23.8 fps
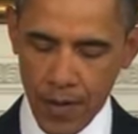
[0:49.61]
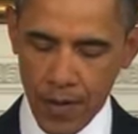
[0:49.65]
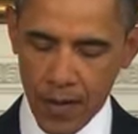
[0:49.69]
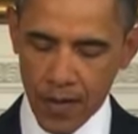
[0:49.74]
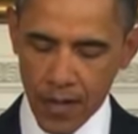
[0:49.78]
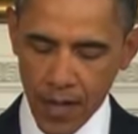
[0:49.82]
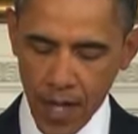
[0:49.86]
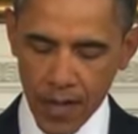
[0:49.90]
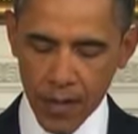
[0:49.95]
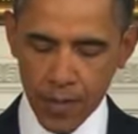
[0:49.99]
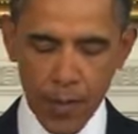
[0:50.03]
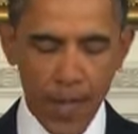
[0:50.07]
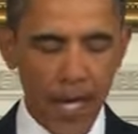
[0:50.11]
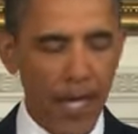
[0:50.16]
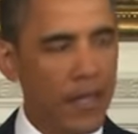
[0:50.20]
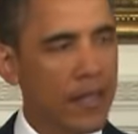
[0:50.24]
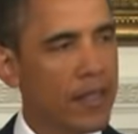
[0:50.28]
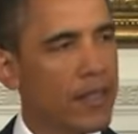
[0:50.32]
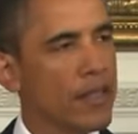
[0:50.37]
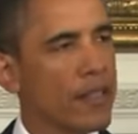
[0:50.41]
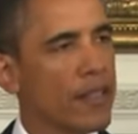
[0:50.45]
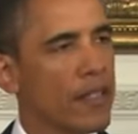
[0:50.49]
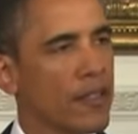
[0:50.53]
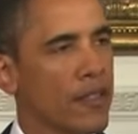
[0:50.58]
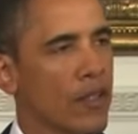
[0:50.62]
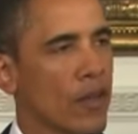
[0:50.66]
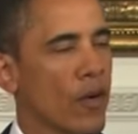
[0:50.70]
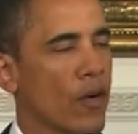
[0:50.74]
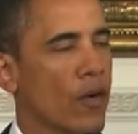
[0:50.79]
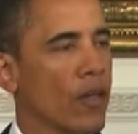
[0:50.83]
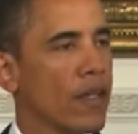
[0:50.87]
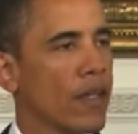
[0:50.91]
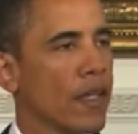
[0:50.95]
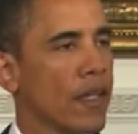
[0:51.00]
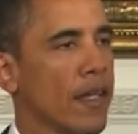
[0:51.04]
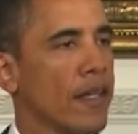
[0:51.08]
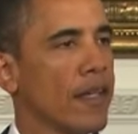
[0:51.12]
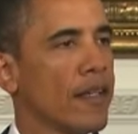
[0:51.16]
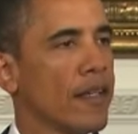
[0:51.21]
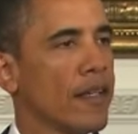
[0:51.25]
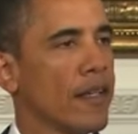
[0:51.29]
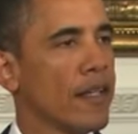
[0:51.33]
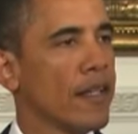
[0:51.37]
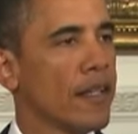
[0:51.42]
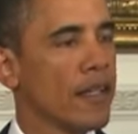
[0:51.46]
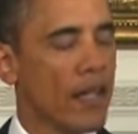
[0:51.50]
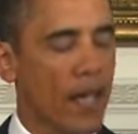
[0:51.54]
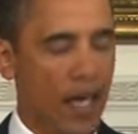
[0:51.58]
The suspect is currently
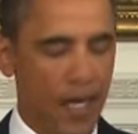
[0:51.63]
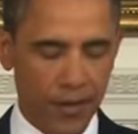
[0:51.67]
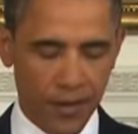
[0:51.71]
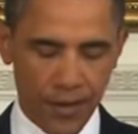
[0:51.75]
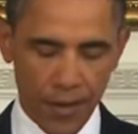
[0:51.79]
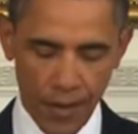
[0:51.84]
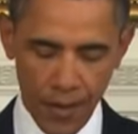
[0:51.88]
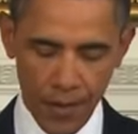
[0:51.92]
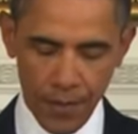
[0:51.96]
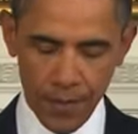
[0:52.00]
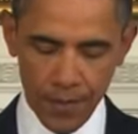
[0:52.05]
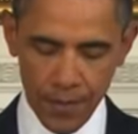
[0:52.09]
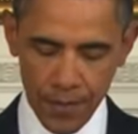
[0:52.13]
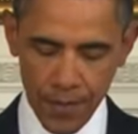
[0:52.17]
in custody,